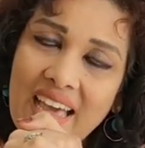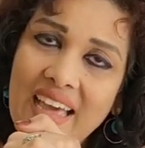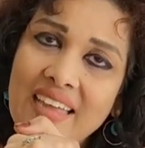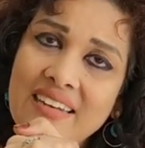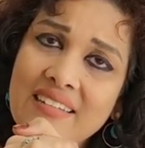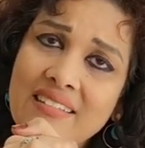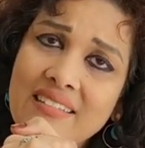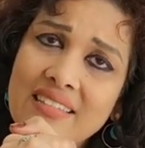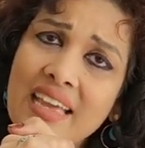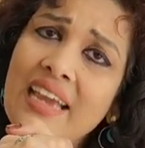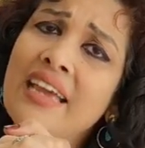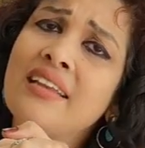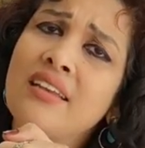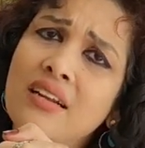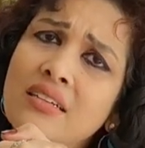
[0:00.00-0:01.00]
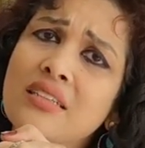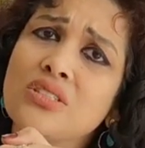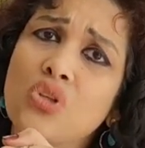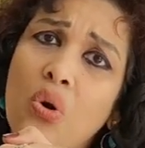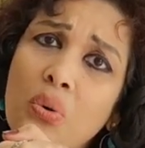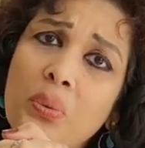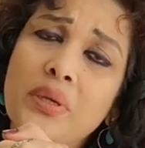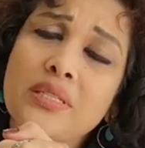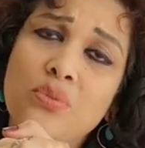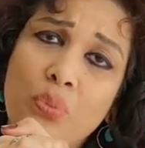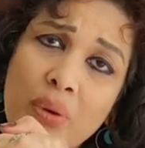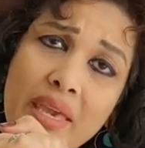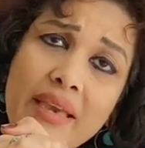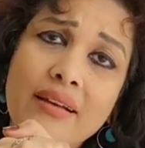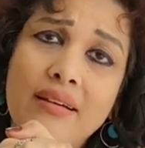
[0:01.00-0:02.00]
And the adult is always
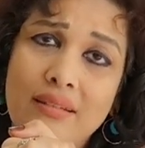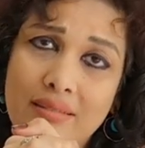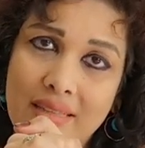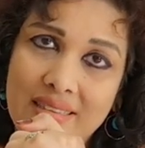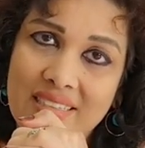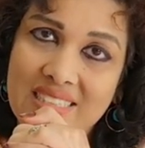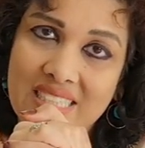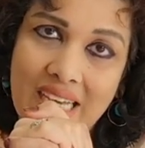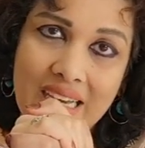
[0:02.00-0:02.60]
weaker than the